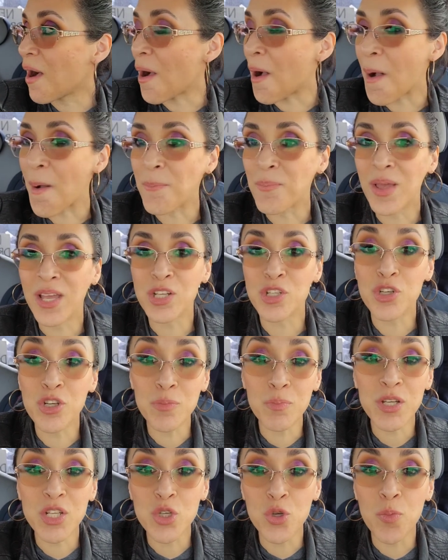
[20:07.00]
um, it
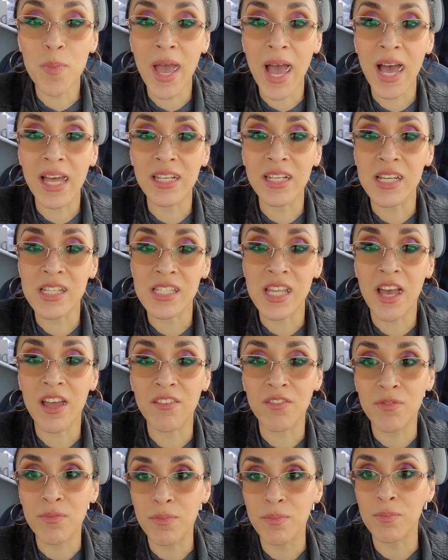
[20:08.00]
shouldn't be too bad because
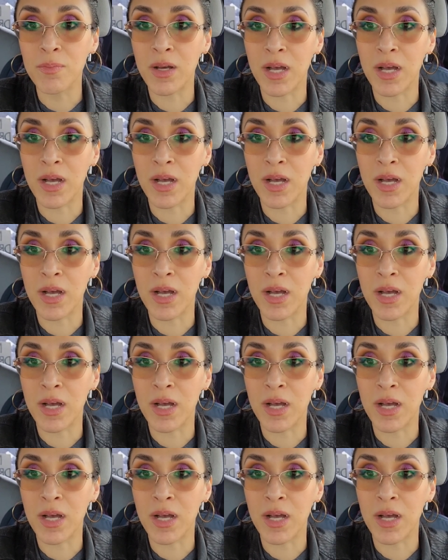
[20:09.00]
I've